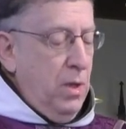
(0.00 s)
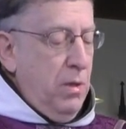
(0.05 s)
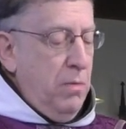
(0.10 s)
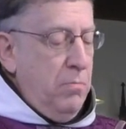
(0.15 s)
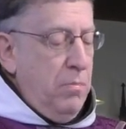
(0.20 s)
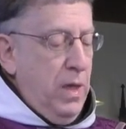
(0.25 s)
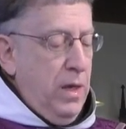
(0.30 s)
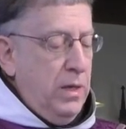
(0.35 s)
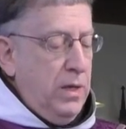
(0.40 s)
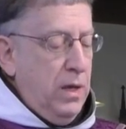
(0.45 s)

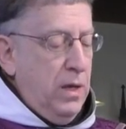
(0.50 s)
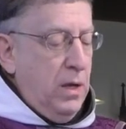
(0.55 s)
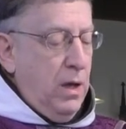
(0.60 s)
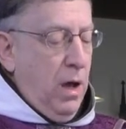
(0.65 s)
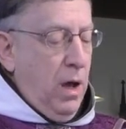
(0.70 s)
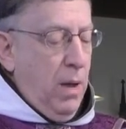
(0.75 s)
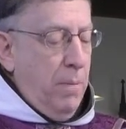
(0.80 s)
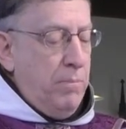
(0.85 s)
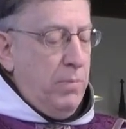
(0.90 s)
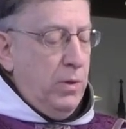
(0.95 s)
making
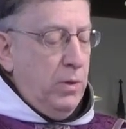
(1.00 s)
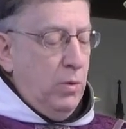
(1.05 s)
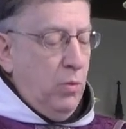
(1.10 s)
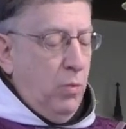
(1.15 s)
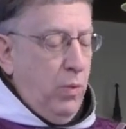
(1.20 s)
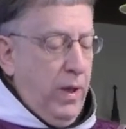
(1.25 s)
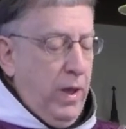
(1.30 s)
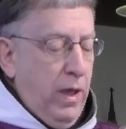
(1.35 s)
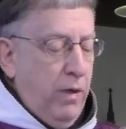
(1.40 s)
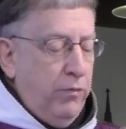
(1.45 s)
up in a
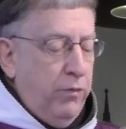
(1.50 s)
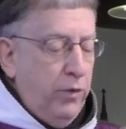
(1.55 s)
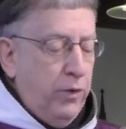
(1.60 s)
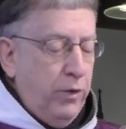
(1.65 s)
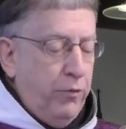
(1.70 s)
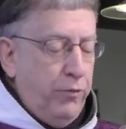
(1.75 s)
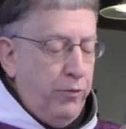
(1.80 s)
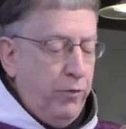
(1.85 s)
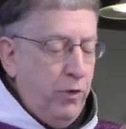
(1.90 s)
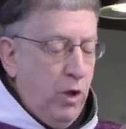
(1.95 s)
way for
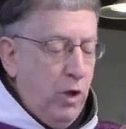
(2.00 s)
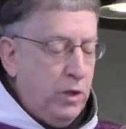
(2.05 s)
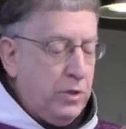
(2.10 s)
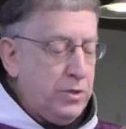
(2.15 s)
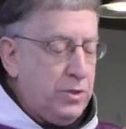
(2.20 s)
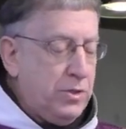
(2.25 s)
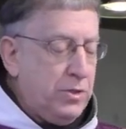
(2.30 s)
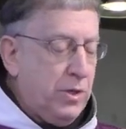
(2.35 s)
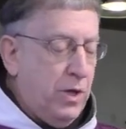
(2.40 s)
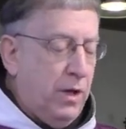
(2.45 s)
the
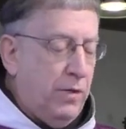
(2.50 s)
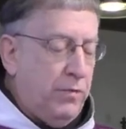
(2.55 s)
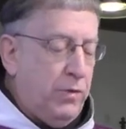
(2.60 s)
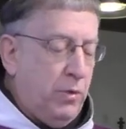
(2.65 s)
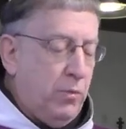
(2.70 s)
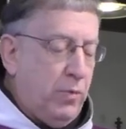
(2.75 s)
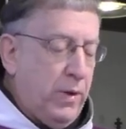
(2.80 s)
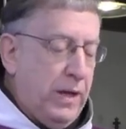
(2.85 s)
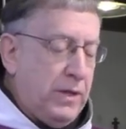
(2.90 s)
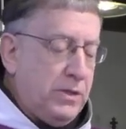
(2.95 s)
faults of
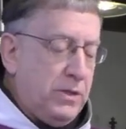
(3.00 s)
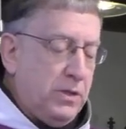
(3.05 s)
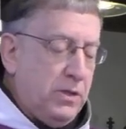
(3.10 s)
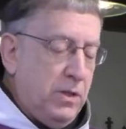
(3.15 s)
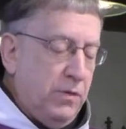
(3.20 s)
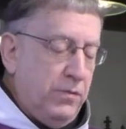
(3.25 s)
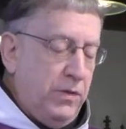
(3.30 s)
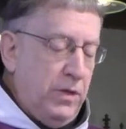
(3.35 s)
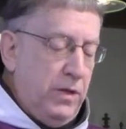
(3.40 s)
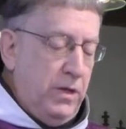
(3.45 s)
the rest
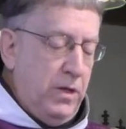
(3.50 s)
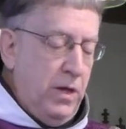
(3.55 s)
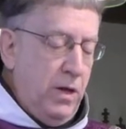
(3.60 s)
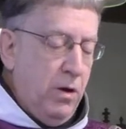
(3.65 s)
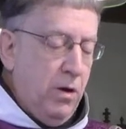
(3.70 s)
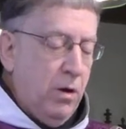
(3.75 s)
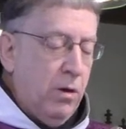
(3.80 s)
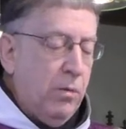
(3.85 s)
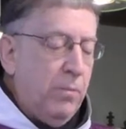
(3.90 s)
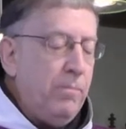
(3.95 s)
of the
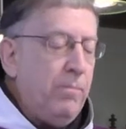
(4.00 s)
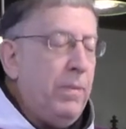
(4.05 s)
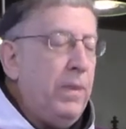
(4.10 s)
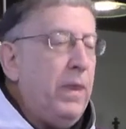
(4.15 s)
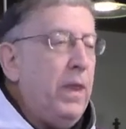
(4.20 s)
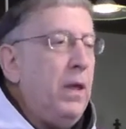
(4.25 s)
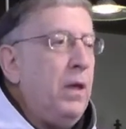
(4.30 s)
year,